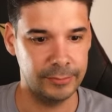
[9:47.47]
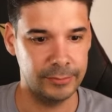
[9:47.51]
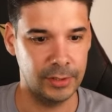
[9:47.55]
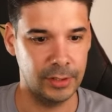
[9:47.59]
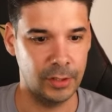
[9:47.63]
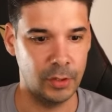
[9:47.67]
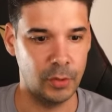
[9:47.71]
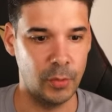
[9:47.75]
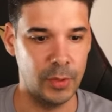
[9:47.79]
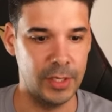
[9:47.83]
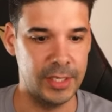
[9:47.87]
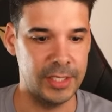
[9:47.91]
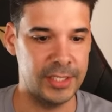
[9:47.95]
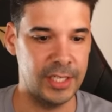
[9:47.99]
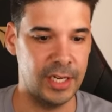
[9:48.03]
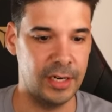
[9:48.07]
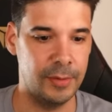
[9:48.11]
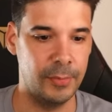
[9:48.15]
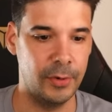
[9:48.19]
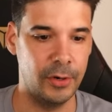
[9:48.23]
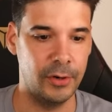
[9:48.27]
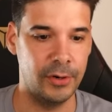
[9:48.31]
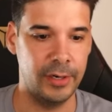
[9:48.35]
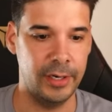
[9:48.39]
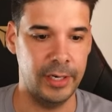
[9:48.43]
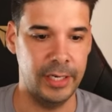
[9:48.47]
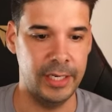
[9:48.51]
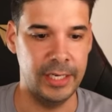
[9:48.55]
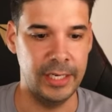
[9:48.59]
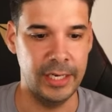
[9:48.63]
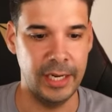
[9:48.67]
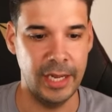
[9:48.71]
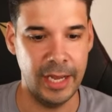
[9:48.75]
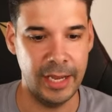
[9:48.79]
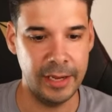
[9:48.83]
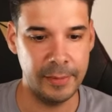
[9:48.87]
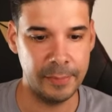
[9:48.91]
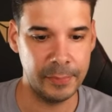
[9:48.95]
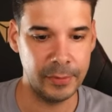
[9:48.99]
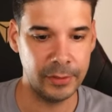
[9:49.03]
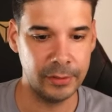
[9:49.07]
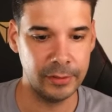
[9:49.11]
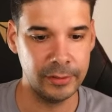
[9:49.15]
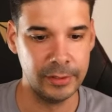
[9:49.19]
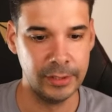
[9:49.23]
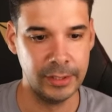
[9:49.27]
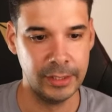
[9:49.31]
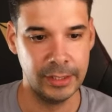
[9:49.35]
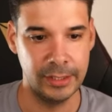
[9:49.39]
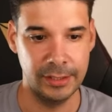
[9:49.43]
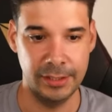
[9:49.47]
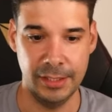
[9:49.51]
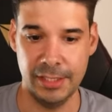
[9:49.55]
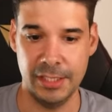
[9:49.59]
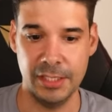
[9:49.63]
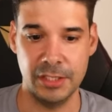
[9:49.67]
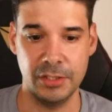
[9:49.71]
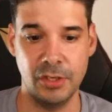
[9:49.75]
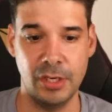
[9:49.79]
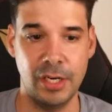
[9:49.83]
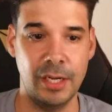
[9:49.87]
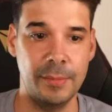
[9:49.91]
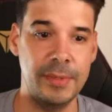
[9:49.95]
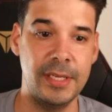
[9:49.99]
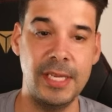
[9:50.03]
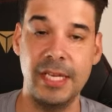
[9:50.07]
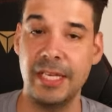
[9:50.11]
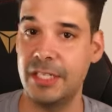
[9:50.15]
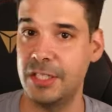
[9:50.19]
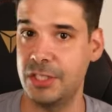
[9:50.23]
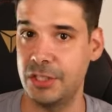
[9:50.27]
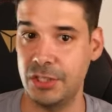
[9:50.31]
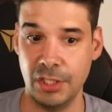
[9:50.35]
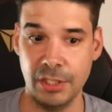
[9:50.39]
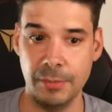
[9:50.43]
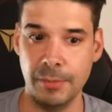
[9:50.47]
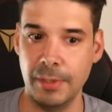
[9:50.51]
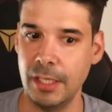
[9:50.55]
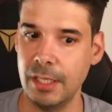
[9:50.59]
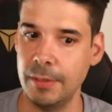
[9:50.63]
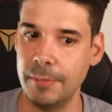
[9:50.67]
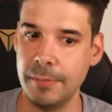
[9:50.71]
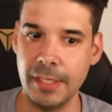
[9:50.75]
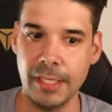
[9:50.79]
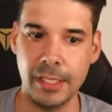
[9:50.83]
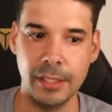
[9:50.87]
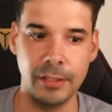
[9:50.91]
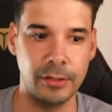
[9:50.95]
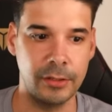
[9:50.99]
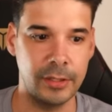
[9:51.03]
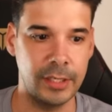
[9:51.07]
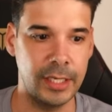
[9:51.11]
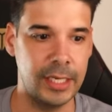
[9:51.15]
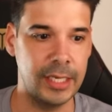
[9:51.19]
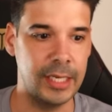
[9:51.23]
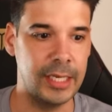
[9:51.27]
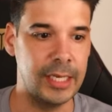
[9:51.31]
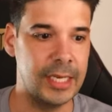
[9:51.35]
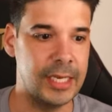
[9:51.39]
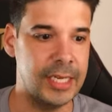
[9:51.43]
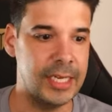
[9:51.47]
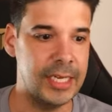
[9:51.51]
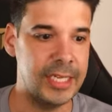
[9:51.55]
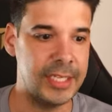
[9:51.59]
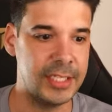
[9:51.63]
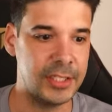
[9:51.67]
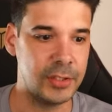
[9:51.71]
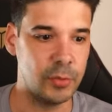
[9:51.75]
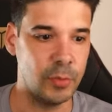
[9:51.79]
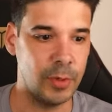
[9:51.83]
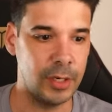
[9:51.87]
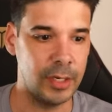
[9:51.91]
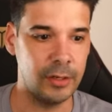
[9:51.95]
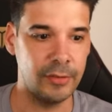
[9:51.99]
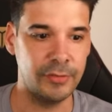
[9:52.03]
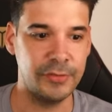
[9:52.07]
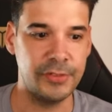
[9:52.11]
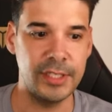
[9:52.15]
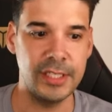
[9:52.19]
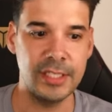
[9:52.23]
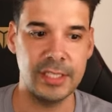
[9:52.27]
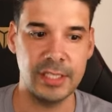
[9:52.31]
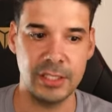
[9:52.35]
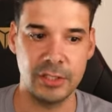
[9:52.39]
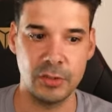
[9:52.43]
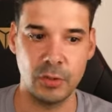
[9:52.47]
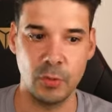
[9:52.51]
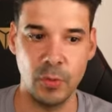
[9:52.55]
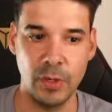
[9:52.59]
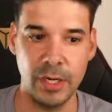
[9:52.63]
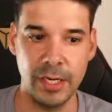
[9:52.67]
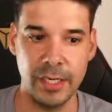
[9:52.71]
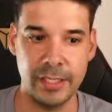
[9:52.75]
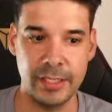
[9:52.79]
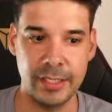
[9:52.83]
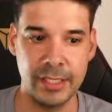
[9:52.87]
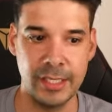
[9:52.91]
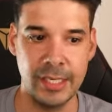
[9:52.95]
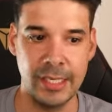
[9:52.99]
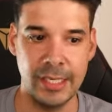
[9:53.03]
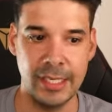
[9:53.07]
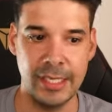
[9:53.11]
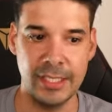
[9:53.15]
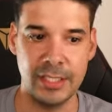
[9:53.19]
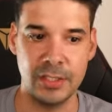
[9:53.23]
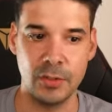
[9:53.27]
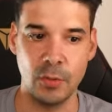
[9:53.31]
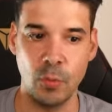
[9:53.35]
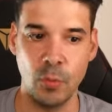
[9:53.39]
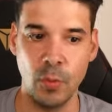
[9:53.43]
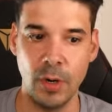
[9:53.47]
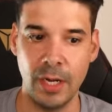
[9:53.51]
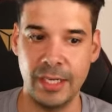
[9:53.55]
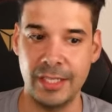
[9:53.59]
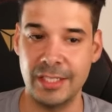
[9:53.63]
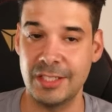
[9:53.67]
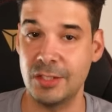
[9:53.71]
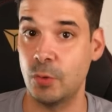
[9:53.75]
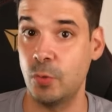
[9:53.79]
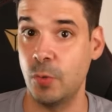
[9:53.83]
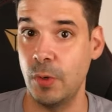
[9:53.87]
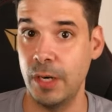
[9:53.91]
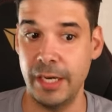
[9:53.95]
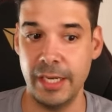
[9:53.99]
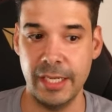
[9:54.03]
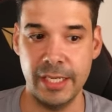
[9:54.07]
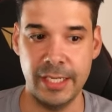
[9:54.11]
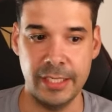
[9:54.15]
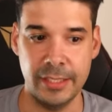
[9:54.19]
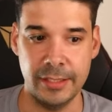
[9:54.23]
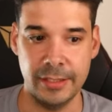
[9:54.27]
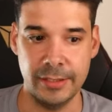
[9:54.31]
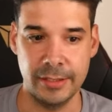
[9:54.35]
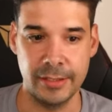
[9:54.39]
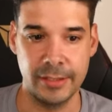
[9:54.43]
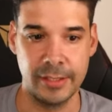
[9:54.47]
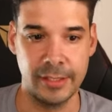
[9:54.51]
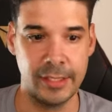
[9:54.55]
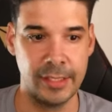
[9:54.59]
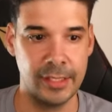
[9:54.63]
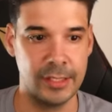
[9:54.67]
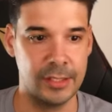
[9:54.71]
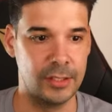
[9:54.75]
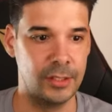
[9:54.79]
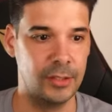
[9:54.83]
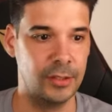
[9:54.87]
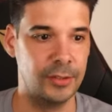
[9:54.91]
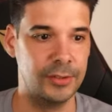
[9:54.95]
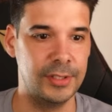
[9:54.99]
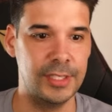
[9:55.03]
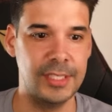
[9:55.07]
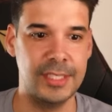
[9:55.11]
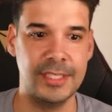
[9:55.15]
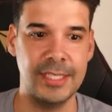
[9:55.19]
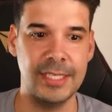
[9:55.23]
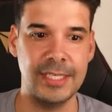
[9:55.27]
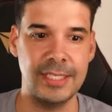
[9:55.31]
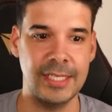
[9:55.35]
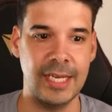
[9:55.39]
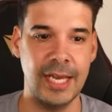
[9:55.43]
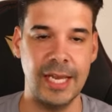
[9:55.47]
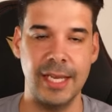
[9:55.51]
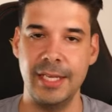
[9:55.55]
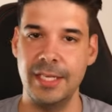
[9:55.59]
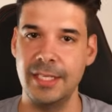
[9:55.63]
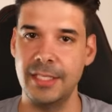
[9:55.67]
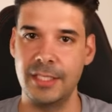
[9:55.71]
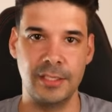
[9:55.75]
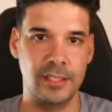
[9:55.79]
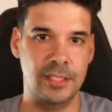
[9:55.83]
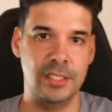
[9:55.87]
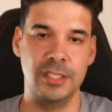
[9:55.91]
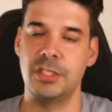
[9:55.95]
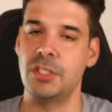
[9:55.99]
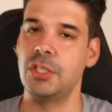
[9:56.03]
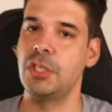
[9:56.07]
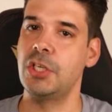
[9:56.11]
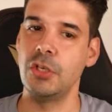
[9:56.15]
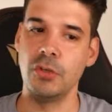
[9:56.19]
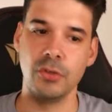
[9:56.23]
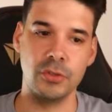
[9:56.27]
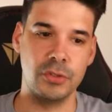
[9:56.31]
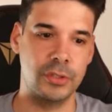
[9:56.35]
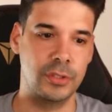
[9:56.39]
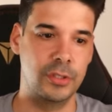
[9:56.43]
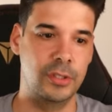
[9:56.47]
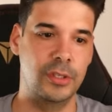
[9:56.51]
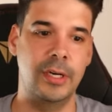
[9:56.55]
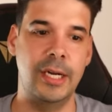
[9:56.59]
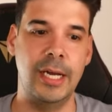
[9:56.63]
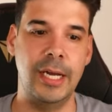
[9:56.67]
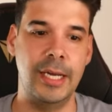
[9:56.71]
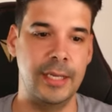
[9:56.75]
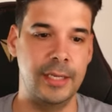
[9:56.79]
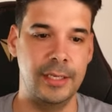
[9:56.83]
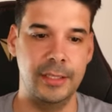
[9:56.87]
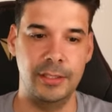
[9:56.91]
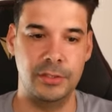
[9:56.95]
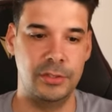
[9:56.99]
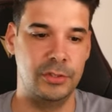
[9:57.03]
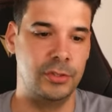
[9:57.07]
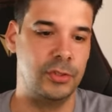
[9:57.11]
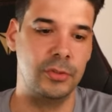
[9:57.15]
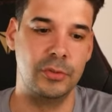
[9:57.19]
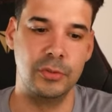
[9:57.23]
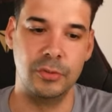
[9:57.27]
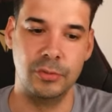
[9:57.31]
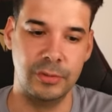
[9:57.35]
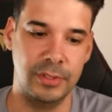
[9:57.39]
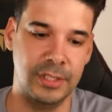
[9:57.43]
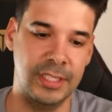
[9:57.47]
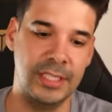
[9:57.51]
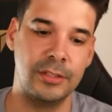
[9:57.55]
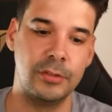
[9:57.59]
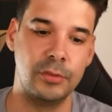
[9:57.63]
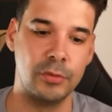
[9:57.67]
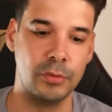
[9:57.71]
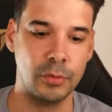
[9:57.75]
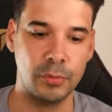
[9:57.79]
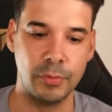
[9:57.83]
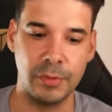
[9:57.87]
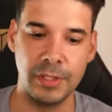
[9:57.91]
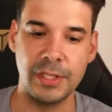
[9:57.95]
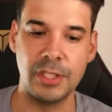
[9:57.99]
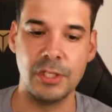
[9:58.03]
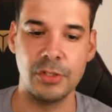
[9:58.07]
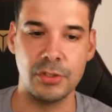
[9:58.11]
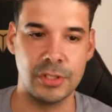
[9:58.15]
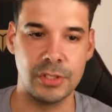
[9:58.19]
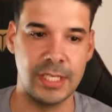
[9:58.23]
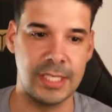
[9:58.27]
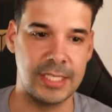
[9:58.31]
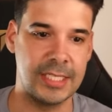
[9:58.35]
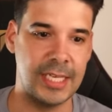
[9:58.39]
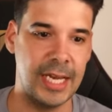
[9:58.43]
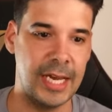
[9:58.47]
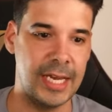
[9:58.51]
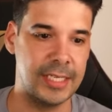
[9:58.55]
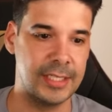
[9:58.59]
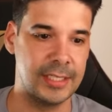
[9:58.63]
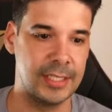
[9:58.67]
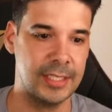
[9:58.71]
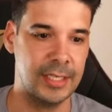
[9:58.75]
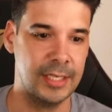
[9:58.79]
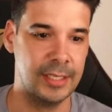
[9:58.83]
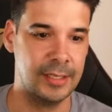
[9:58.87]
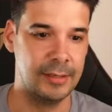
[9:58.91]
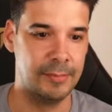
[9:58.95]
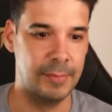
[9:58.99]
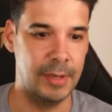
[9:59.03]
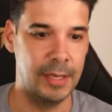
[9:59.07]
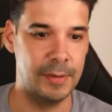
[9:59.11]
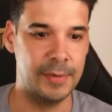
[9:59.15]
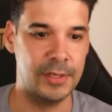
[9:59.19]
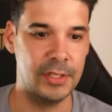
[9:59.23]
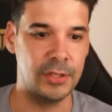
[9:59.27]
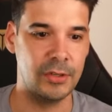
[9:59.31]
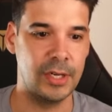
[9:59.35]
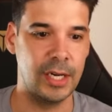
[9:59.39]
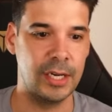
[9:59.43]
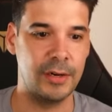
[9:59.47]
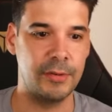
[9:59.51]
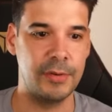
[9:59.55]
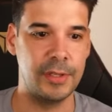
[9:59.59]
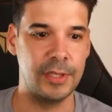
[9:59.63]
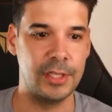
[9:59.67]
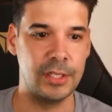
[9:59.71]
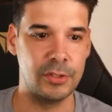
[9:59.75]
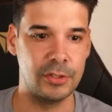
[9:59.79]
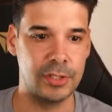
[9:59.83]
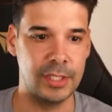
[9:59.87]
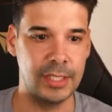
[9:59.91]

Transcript: queens are born in April, this is gonna be extremely big, okay? Each one of these squares is 1 square inch. So this design is huge, all right? You need to reduce the size. Maybe you can reduce